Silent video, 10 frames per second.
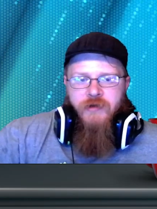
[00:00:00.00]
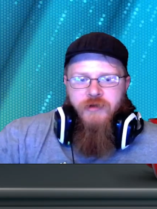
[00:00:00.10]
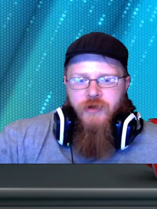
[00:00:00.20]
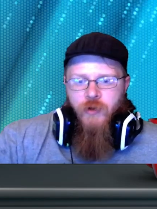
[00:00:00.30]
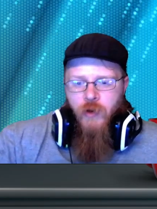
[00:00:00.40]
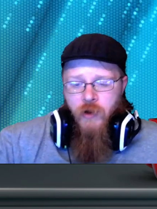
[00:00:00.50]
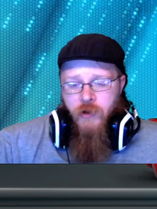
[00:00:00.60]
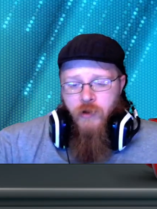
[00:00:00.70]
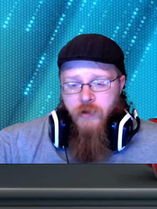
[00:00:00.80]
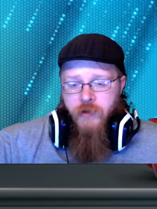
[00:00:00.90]
So,
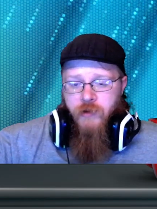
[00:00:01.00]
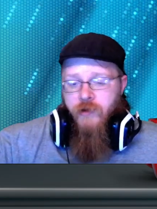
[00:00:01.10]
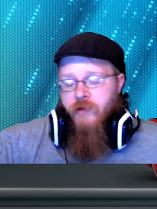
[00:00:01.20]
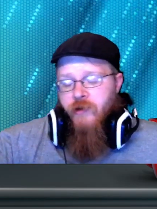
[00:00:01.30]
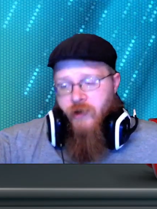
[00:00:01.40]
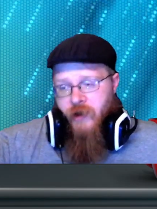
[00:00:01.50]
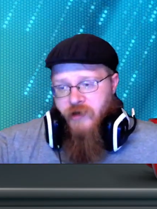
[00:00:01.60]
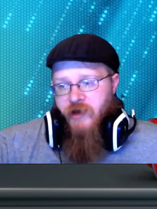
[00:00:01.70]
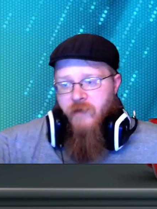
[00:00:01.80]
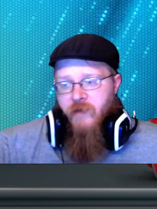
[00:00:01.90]
uh, like I said,
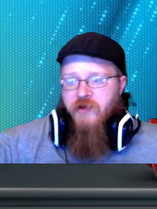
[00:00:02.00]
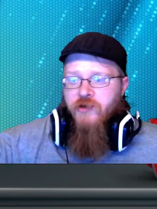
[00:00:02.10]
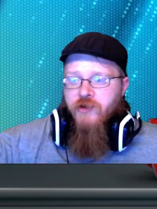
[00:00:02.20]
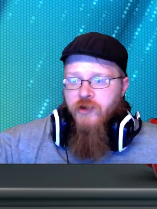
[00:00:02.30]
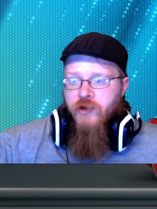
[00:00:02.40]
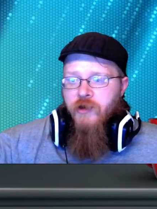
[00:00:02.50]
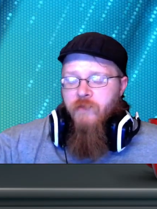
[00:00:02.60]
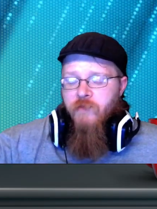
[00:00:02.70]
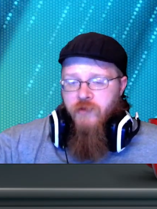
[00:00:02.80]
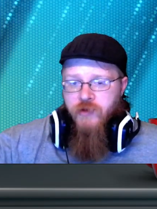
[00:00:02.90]
the animation good.
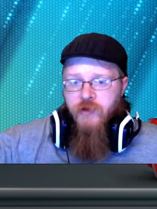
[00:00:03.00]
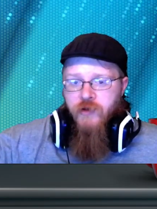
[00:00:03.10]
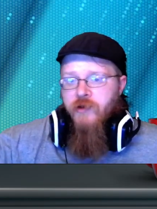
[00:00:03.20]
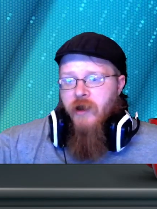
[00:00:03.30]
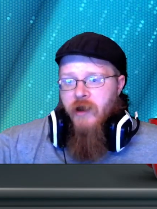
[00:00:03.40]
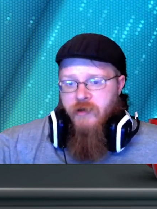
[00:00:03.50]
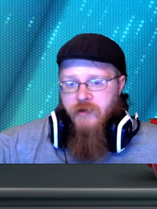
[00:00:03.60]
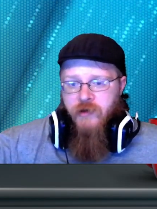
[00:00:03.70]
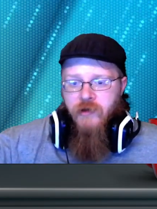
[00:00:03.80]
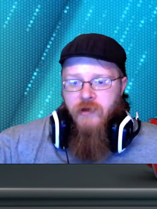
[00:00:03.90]
That's
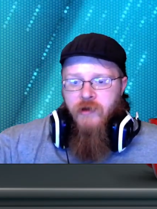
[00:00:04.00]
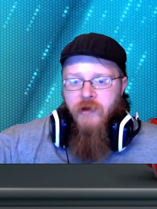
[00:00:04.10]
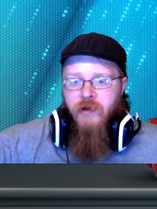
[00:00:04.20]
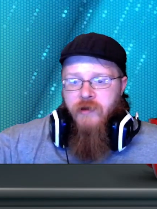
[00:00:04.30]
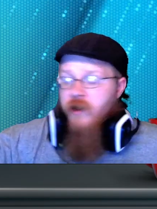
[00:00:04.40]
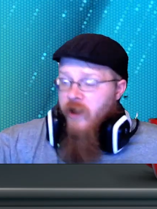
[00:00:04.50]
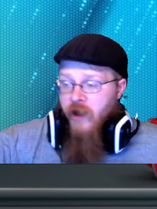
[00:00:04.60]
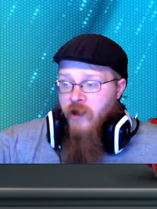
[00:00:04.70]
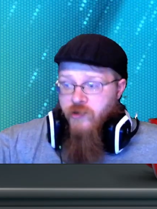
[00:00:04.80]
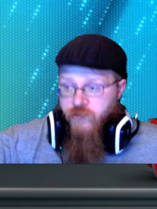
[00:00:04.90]
good. The
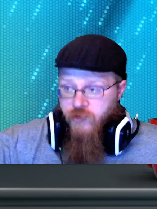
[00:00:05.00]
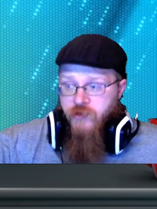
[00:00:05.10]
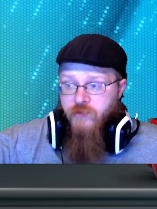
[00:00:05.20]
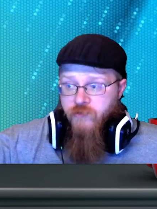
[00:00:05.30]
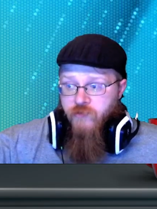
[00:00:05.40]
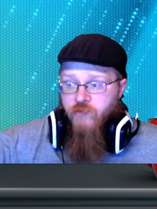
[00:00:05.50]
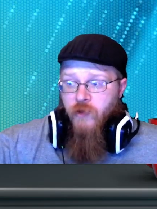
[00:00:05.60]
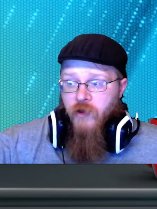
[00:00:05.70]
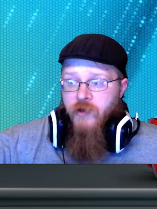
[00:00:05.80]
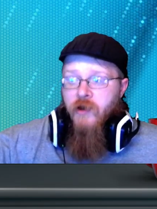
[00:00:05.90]
AIs was well
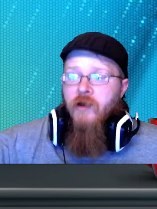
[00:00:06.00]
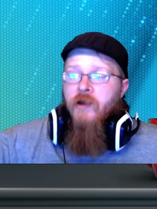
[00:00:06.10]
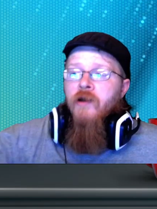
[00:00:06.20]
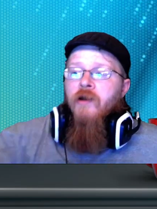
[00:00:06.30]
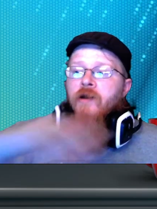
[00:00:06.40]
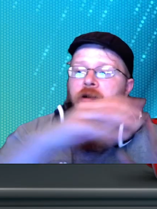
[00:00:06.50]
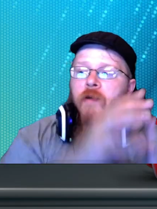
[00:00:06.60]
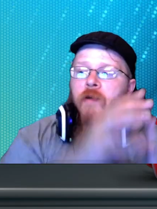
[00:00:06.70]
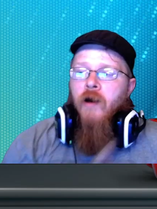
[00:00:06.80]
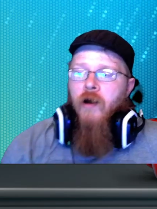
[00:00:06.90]
done.
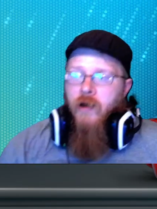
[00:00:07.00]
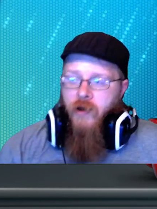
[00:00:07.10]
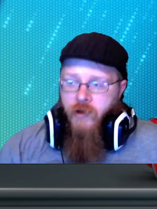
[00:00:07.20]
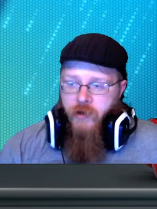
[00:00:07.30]
Uh,